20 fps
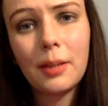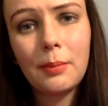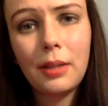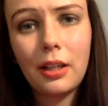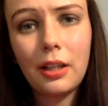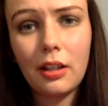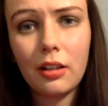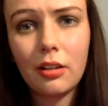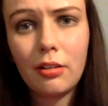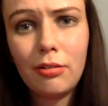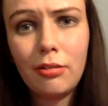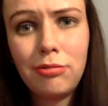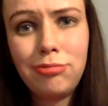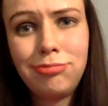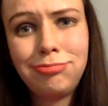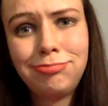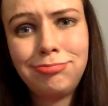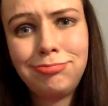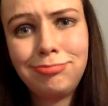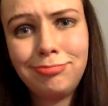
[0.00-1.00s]
me.
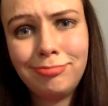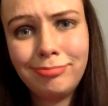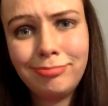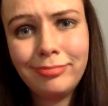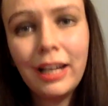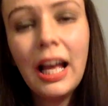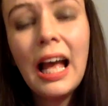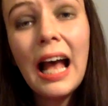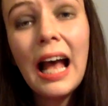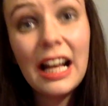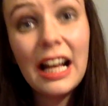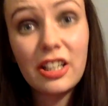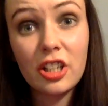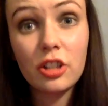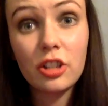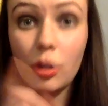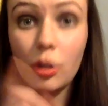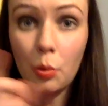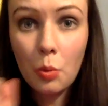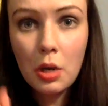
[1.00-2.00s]
Actually,
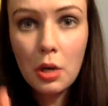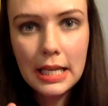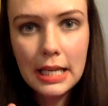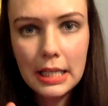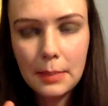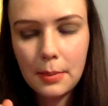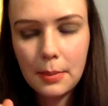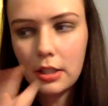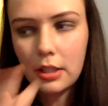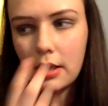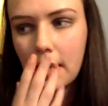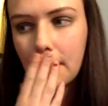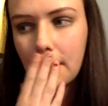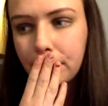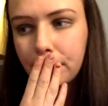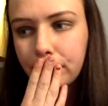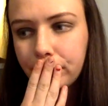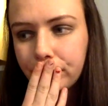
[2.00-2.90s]
I do know one lesbian, yeah.